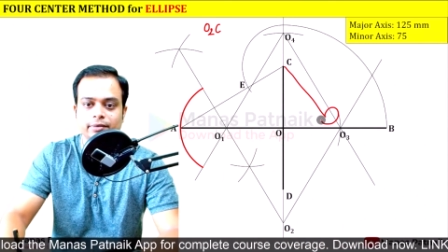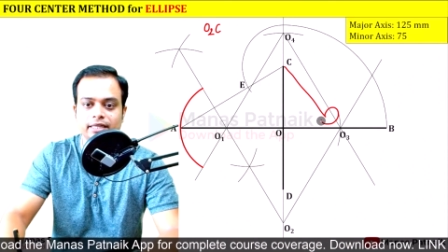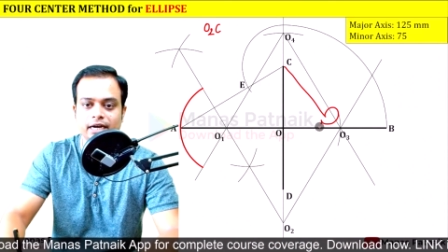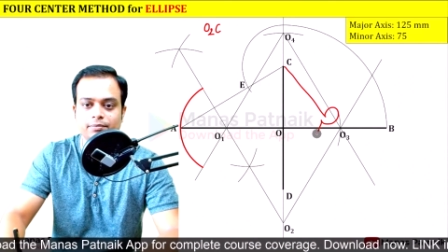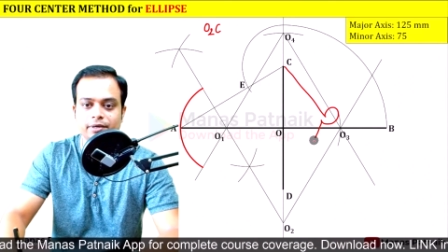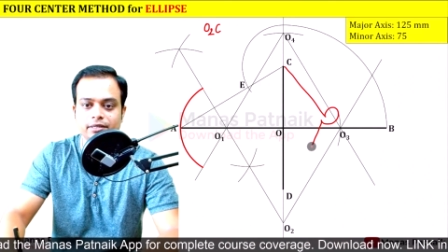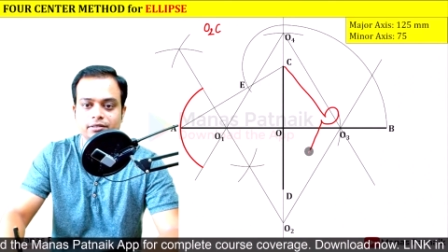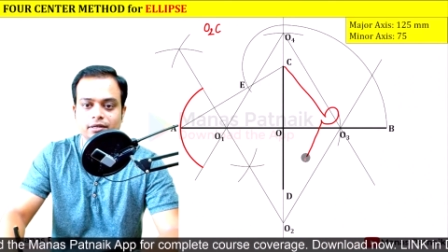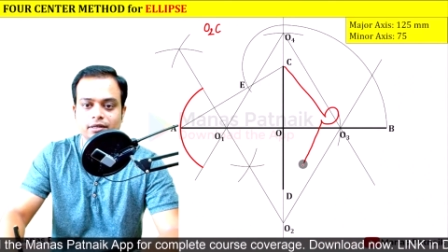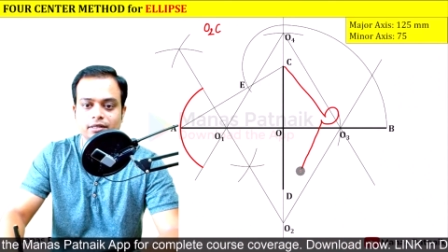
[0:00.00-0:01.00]
That
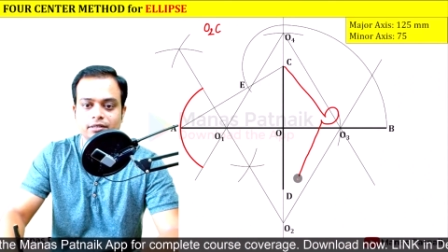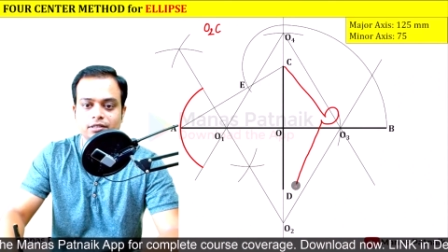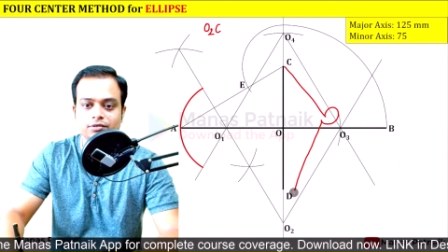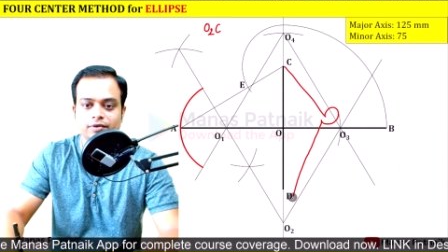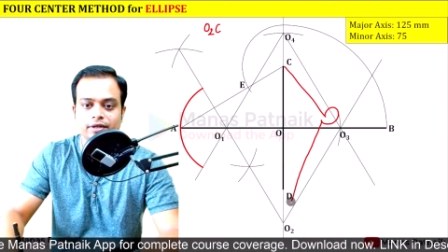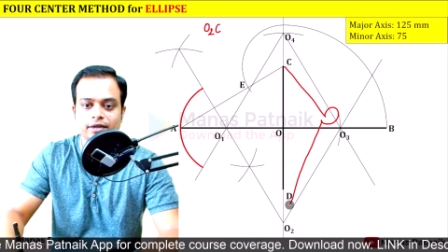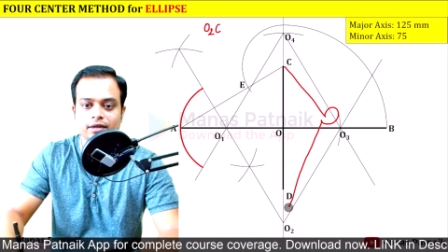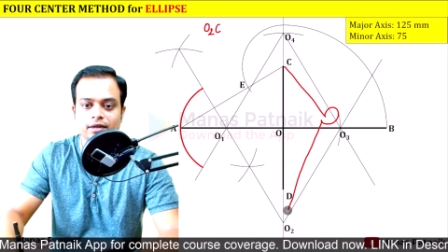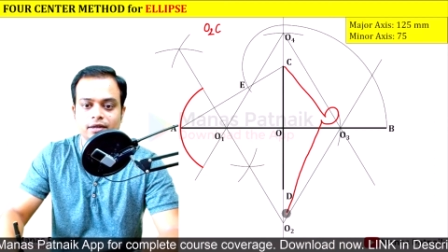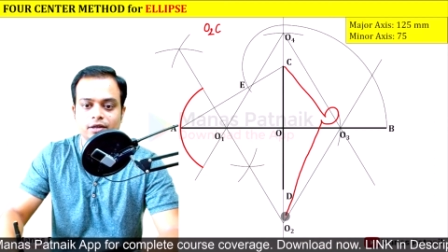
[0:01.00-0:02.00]
means this is where
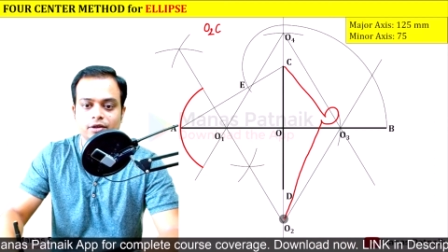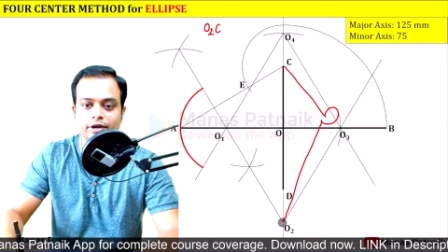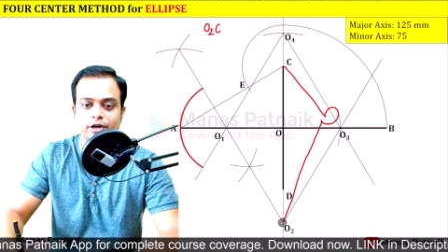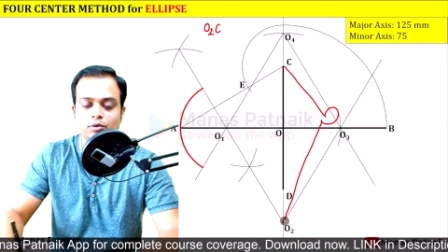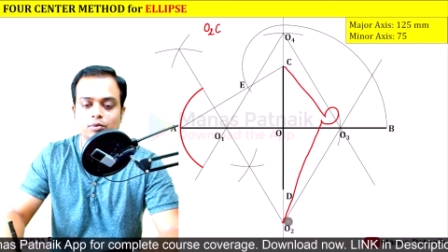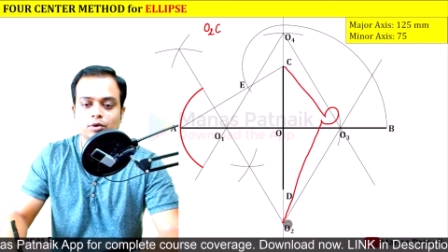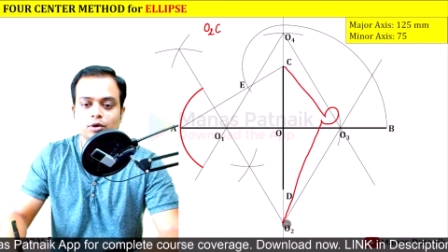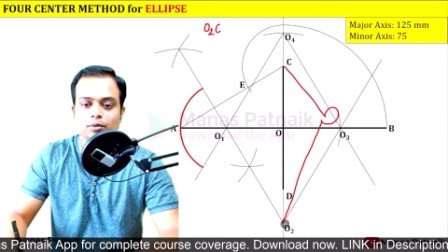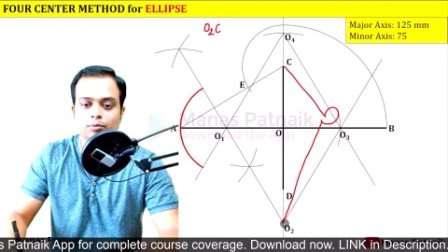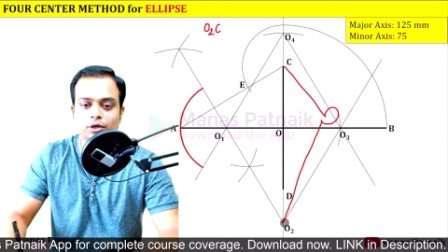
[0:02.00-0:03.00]
you need to
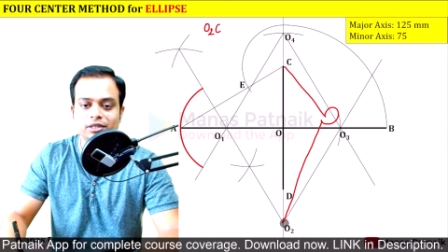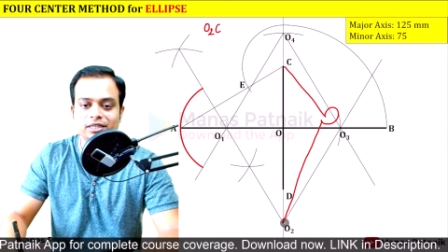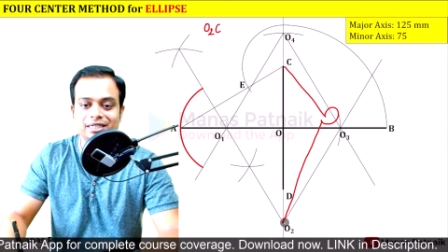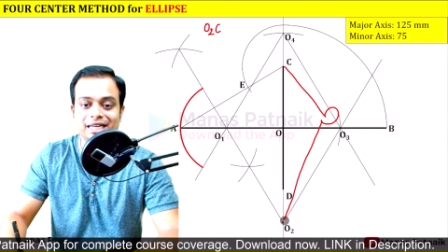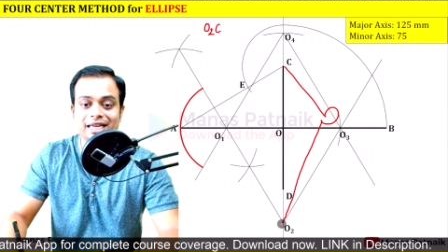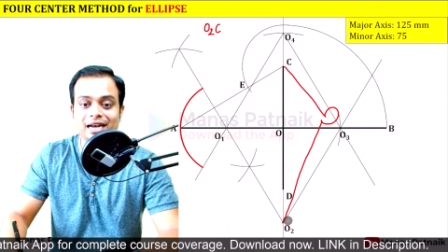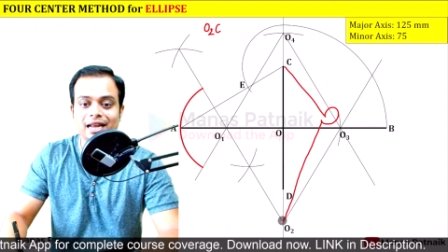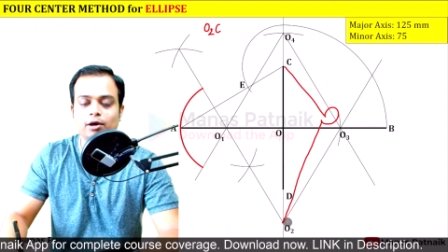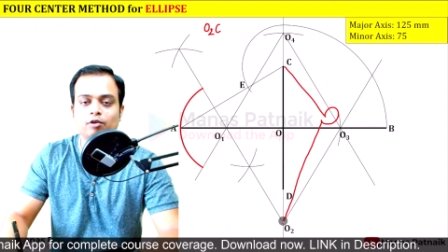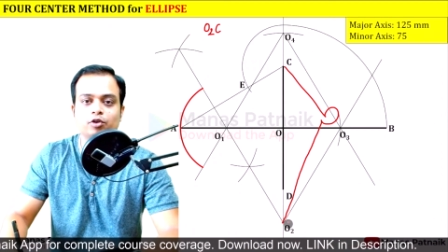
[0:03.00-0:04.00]
Put the steel
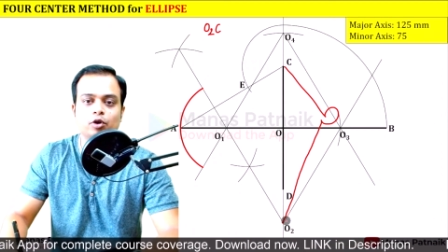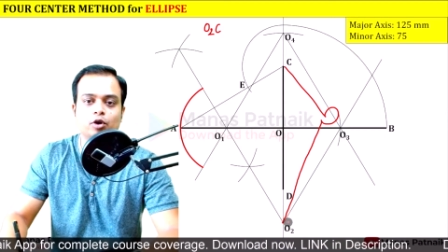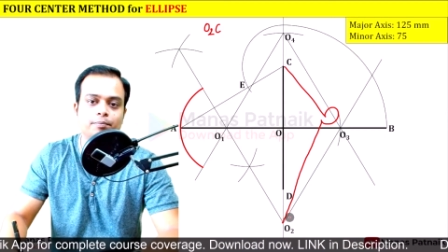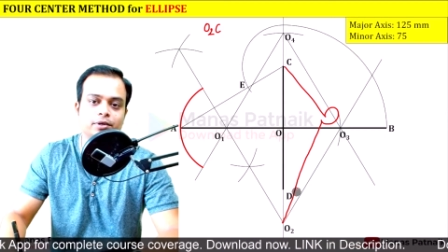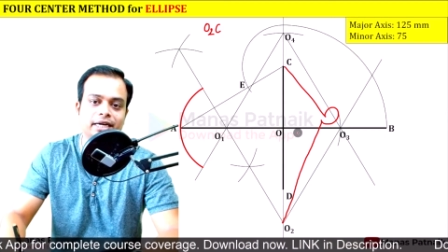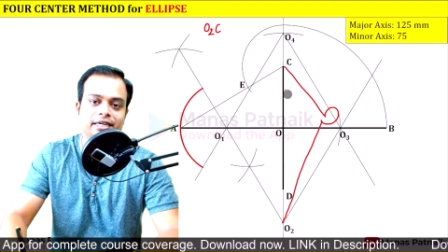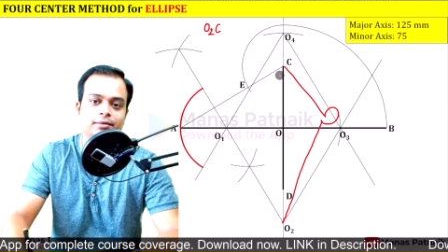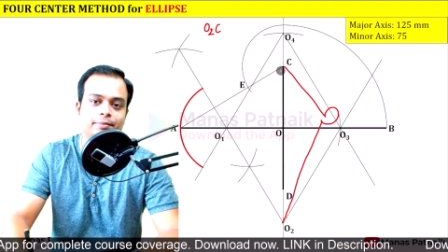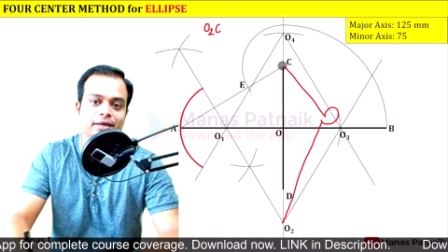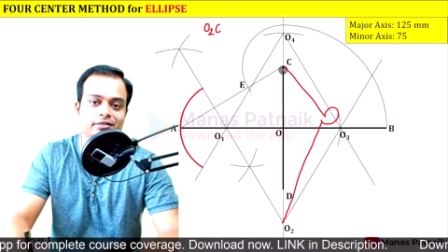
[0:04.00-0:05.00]
leg of your compass and
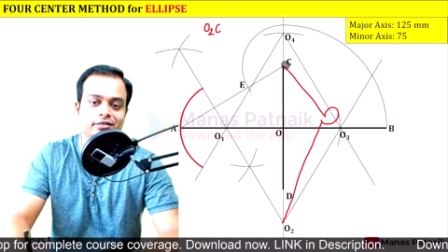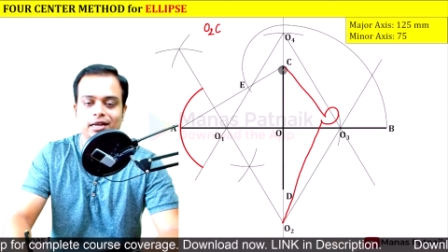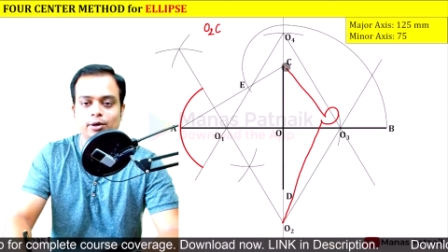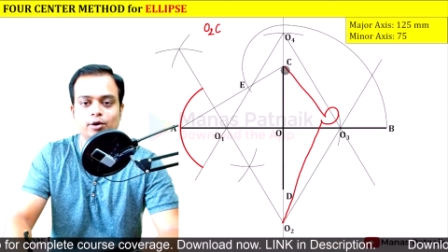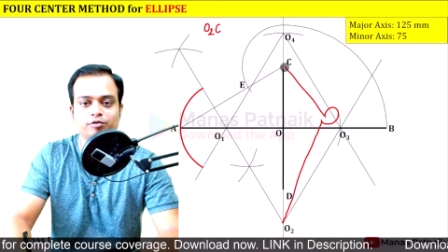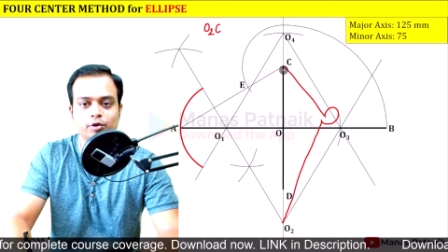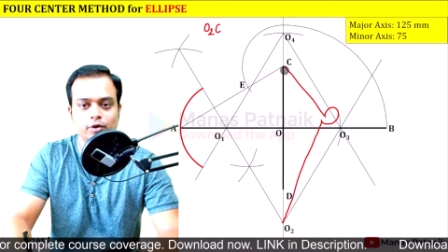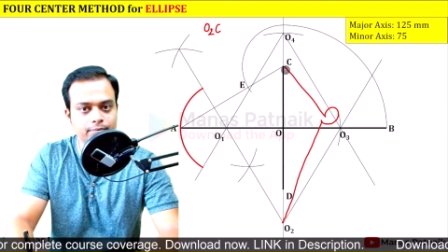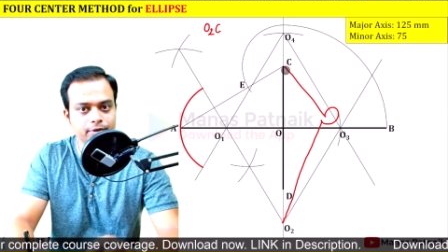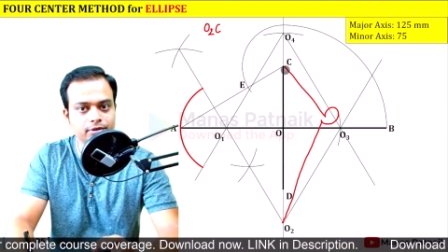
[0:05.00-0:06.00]
the pencil leg of your
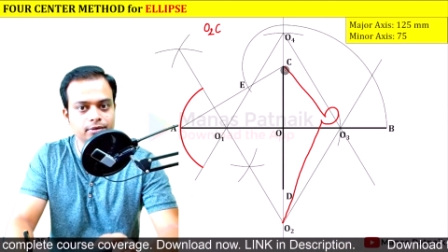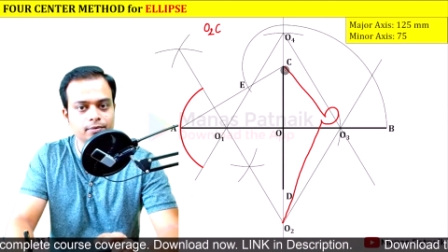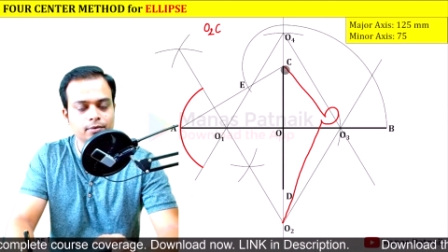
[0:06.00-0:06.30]
compass.